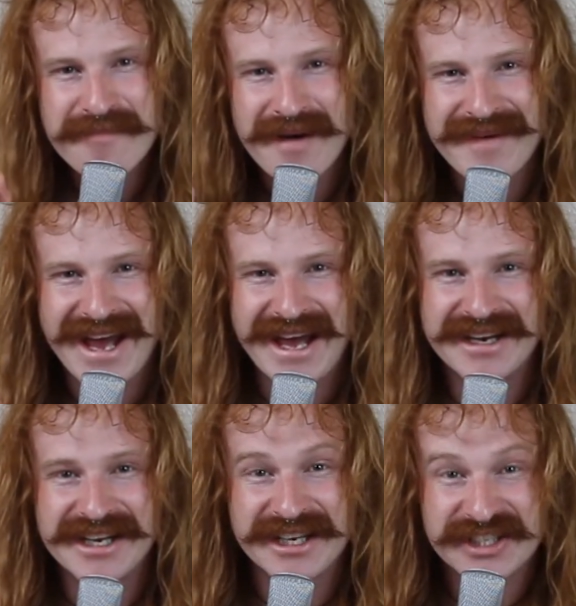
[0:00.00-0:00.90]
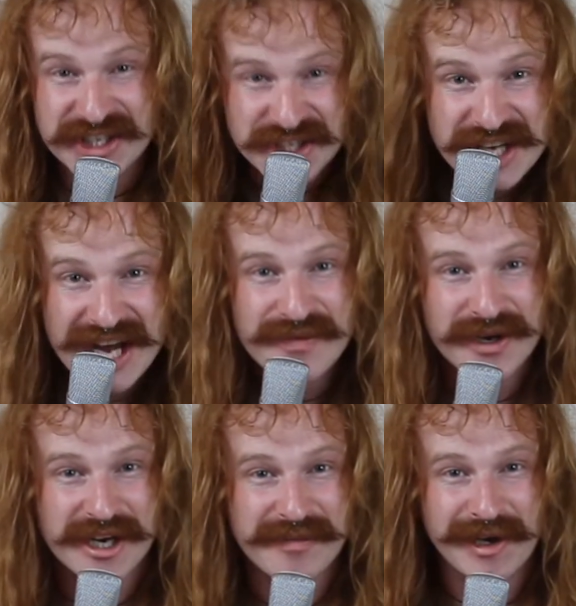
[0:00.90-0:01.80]
Mama Andy and today we're
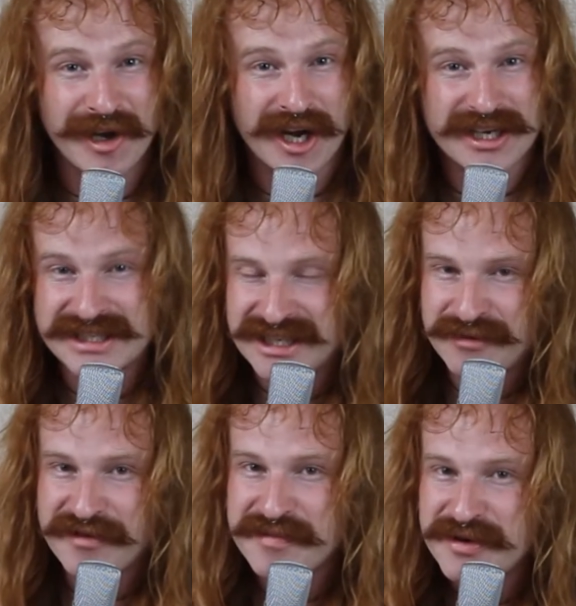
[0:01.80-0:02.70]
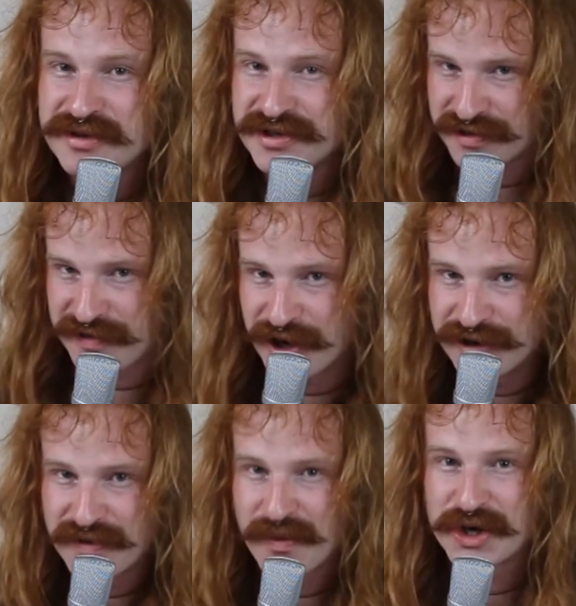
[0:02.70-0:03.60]
going to be looking at some of the music for
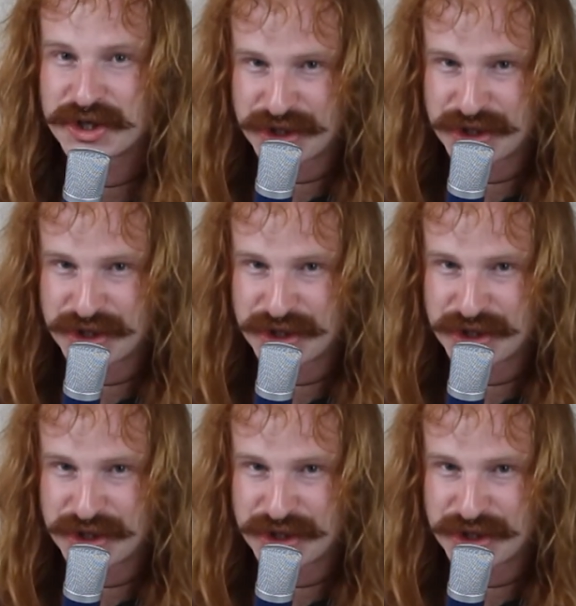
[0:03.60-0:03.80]
Overwatch